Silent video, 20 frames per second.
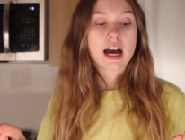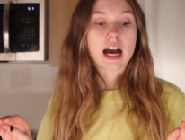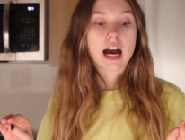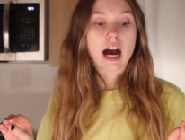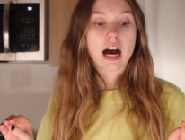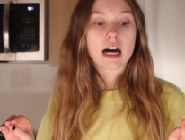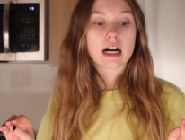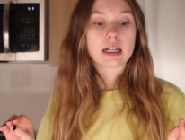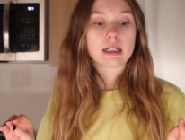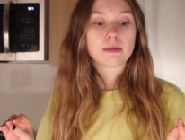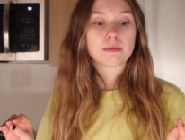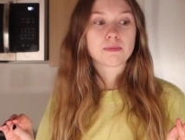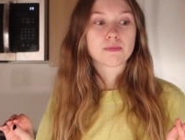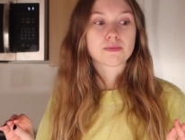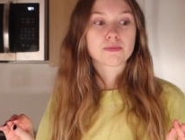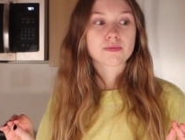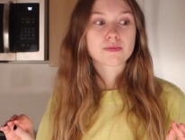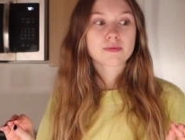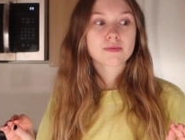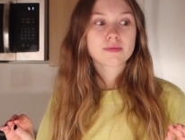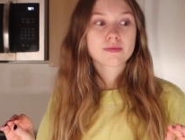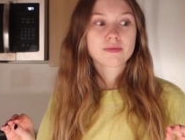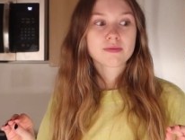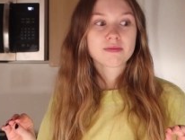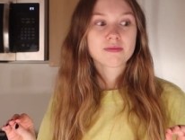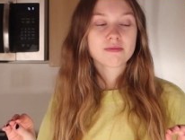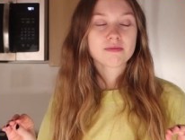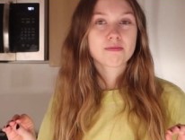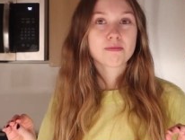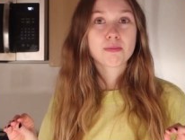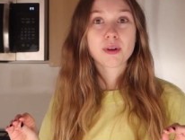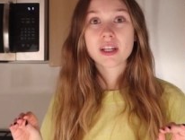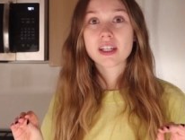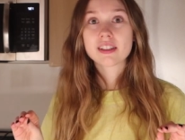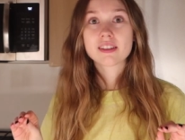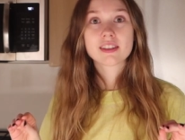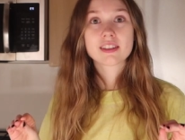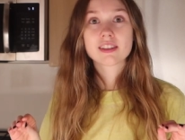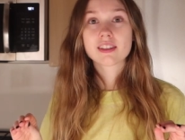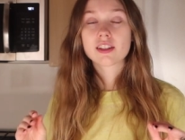Um,
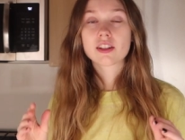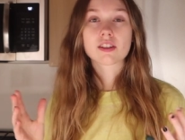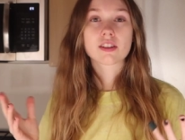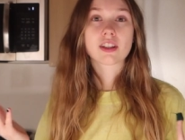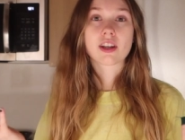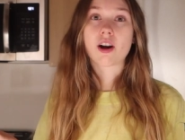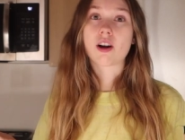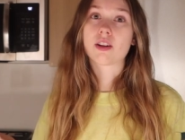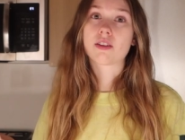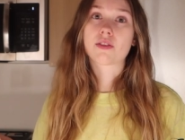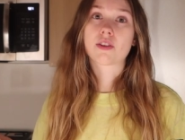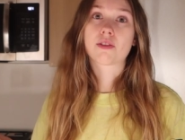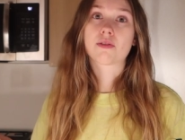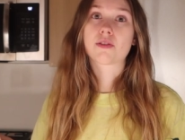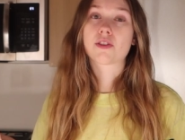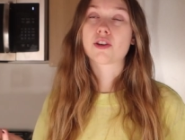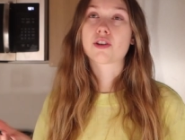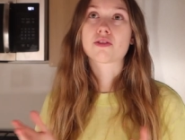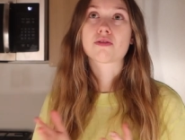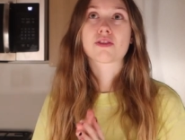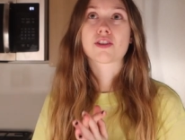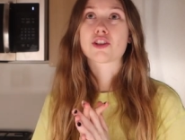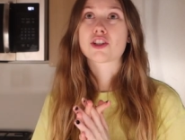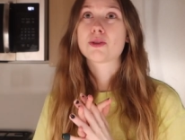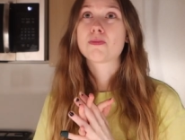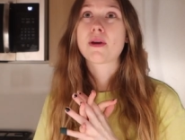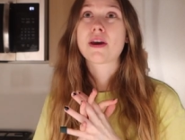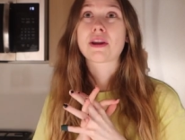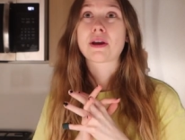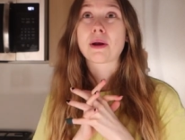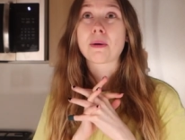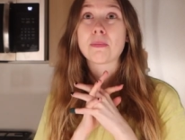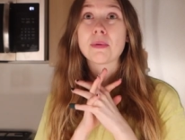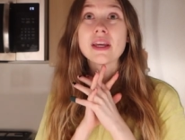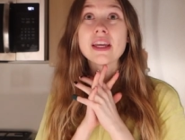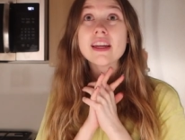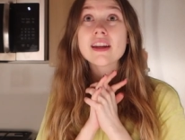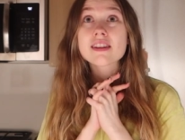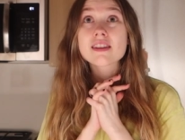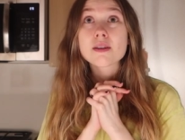but literally all of their their, their
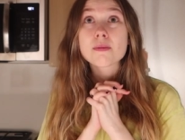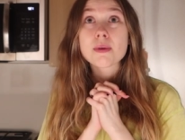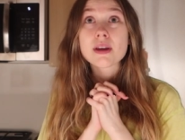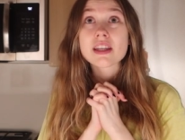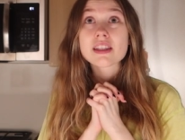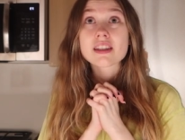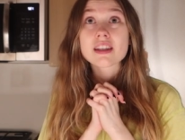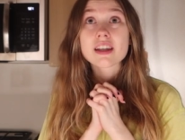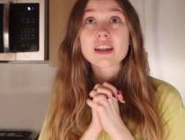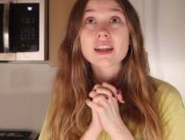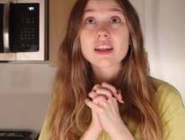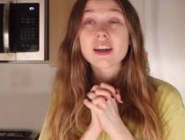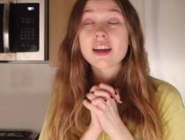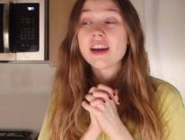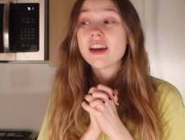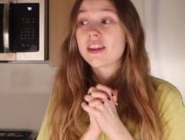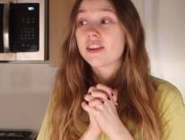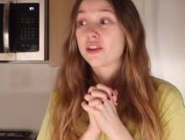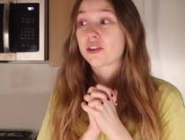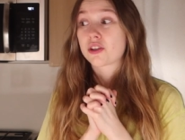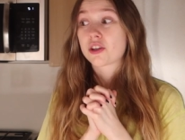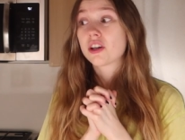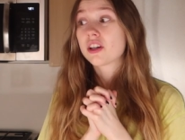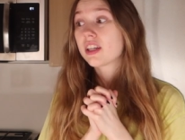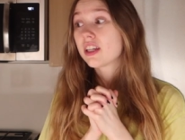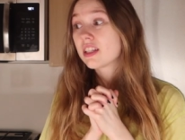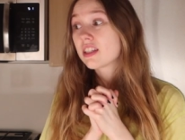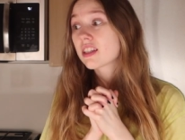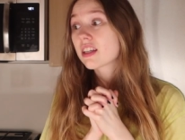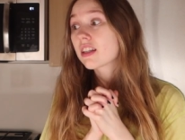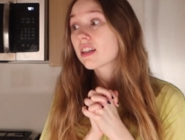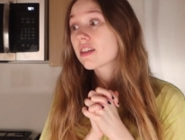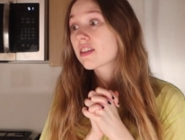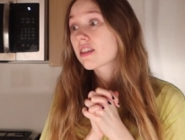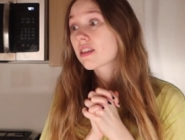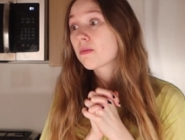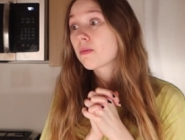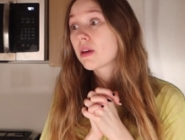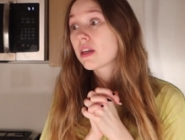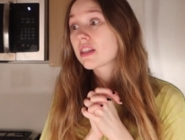spanakopita is amazing. Their cookie
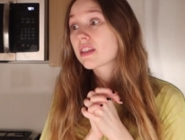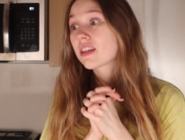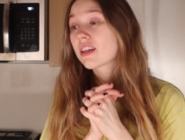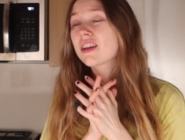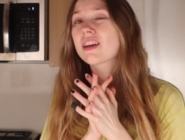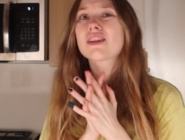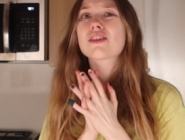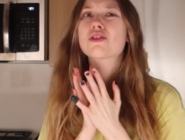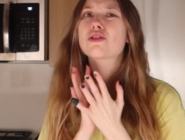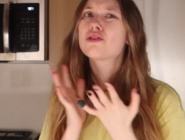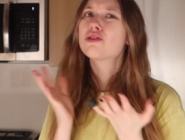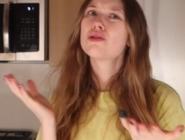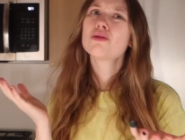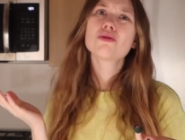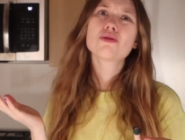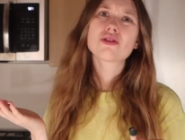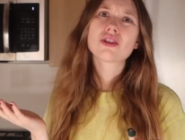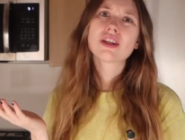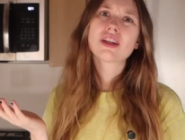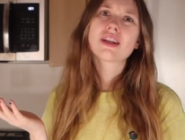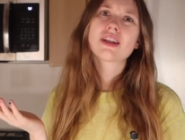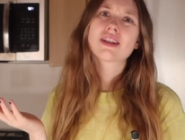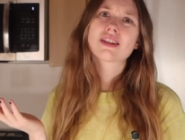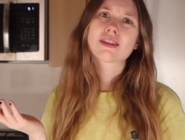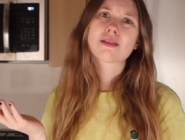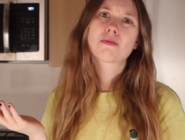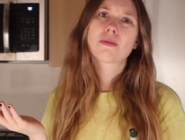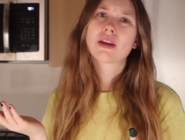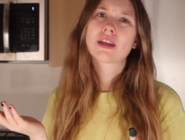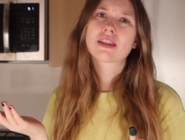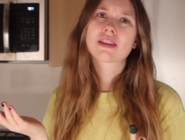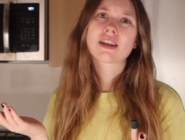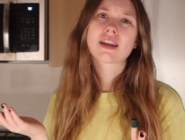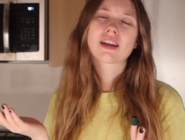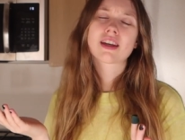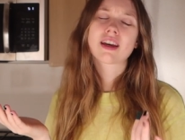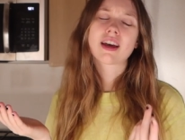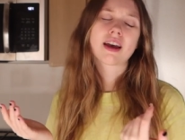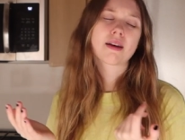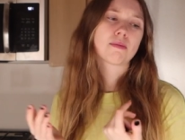skillet's amazing. Their sushi is
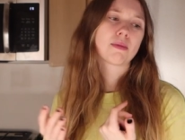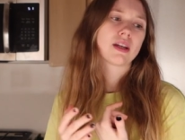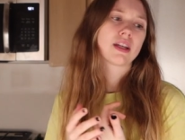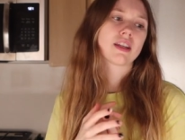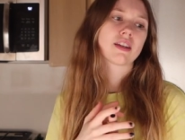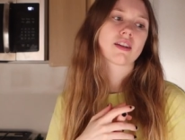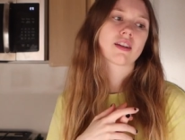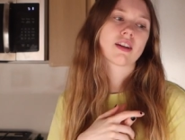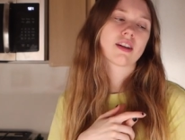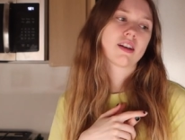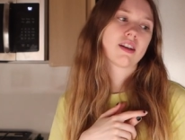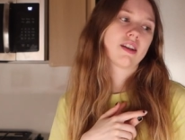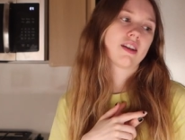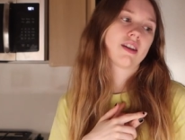amazing. I mean,